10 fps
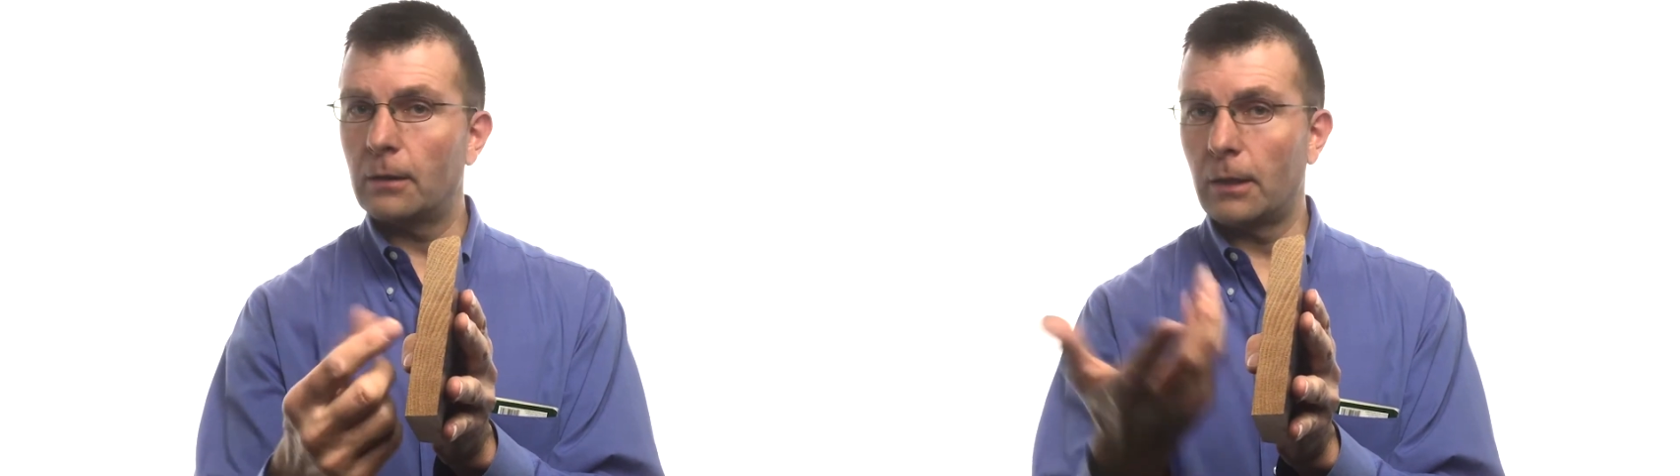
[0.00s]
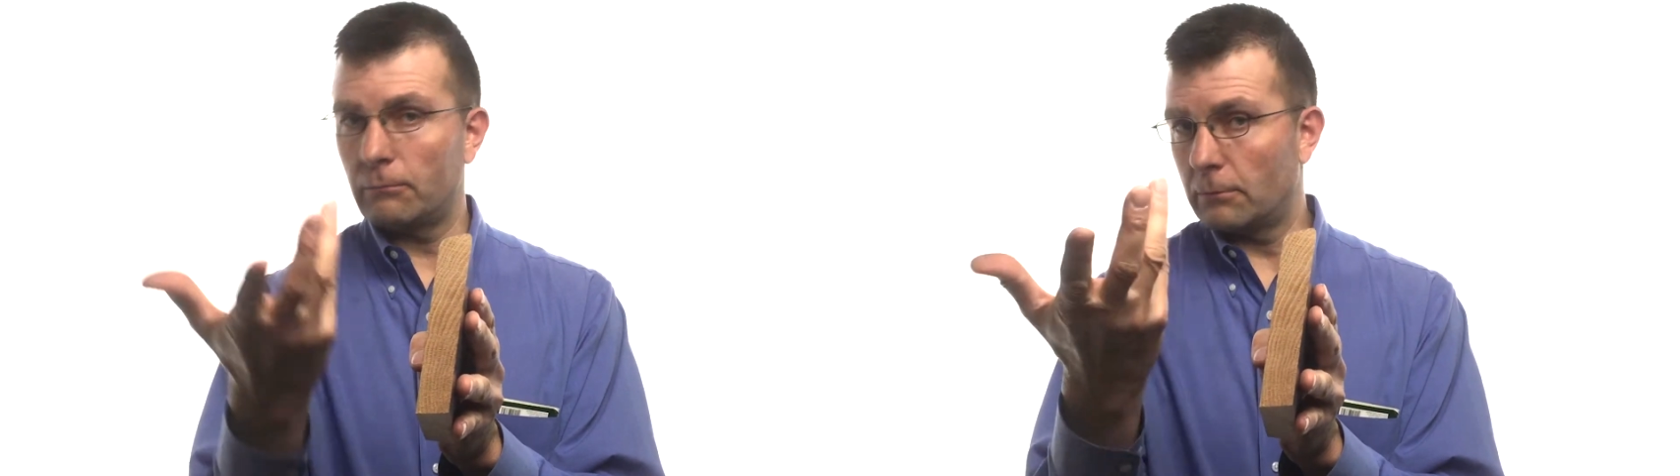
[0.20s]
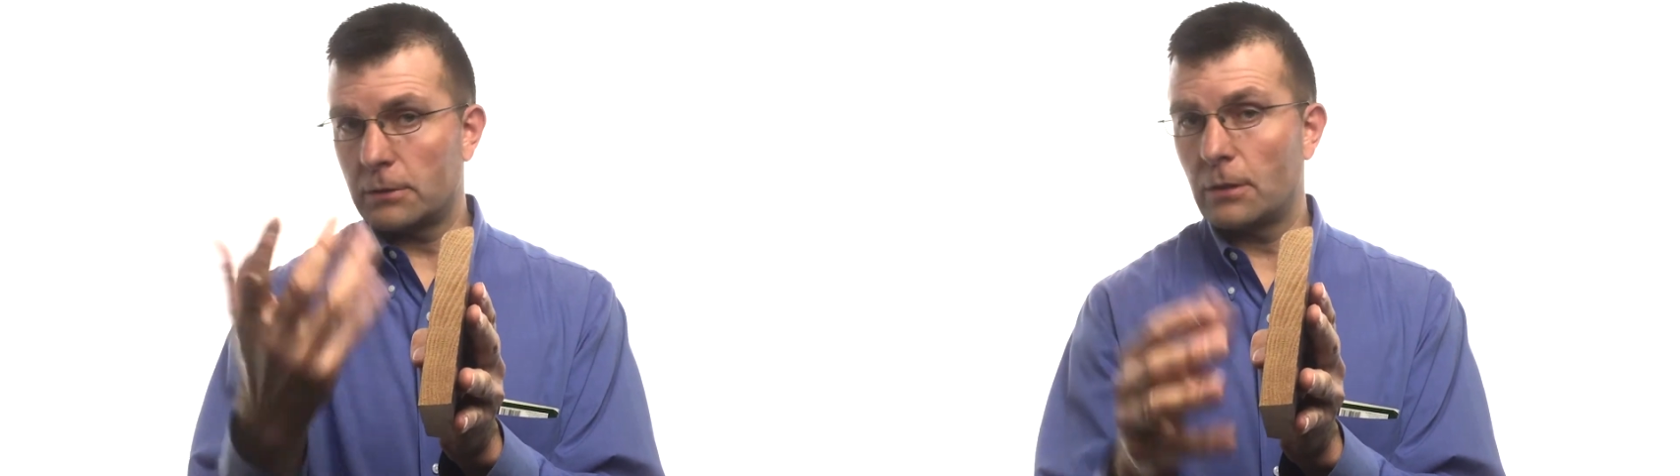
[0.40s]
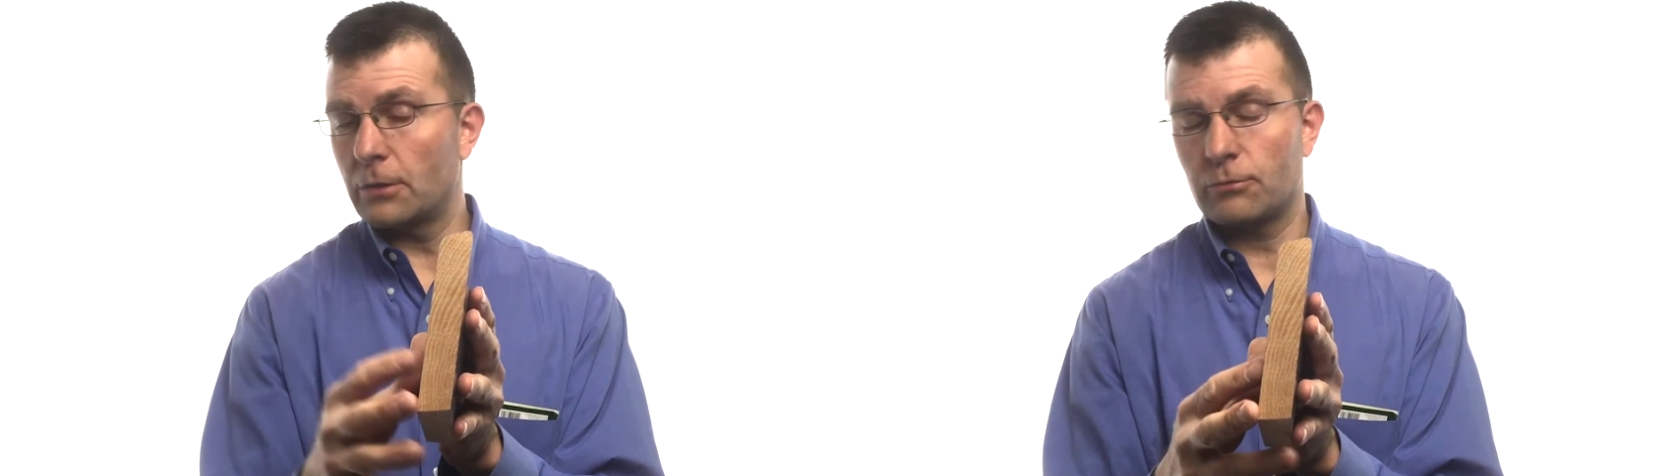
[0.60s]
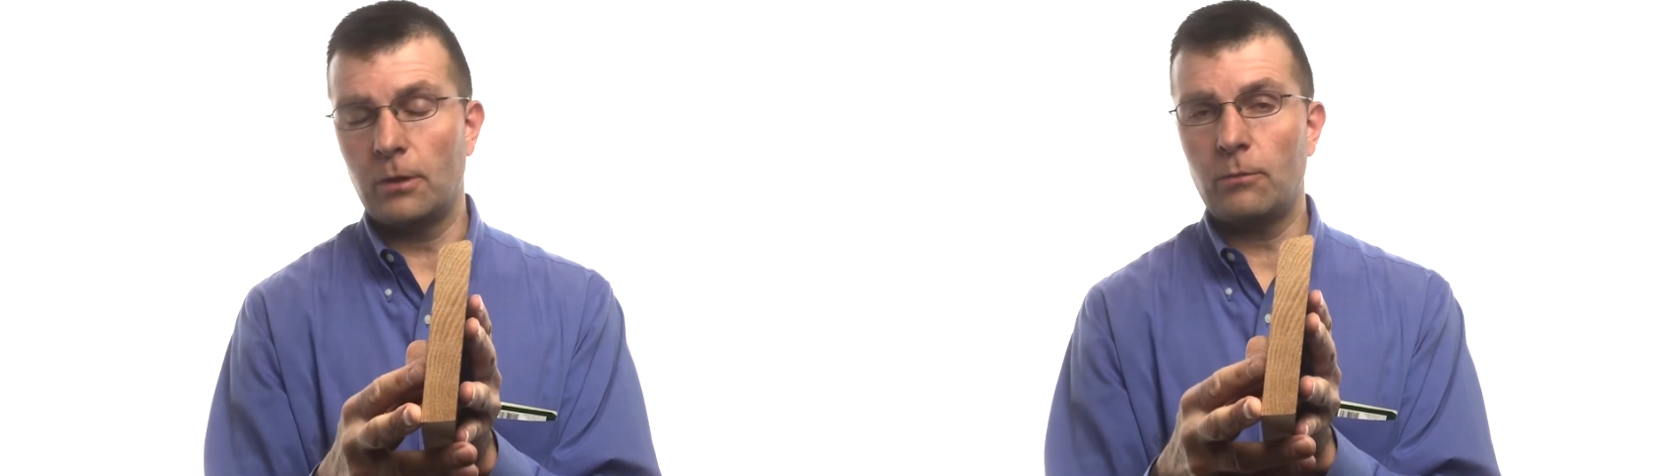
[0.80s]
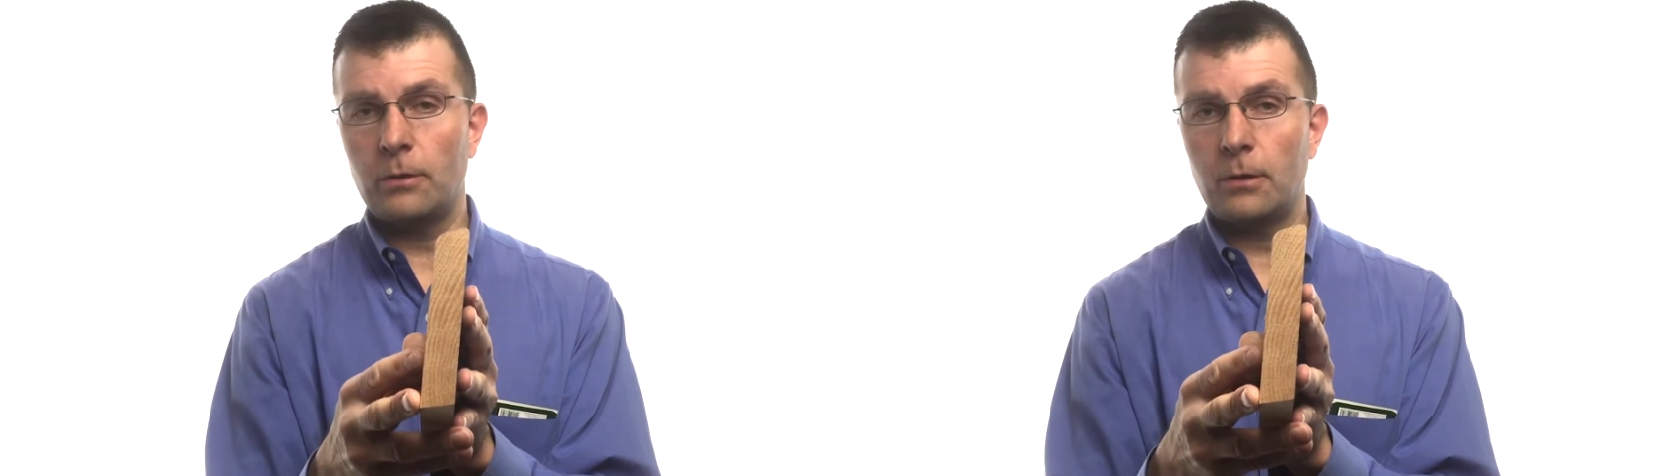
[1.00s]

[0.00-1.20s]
that was in the tree when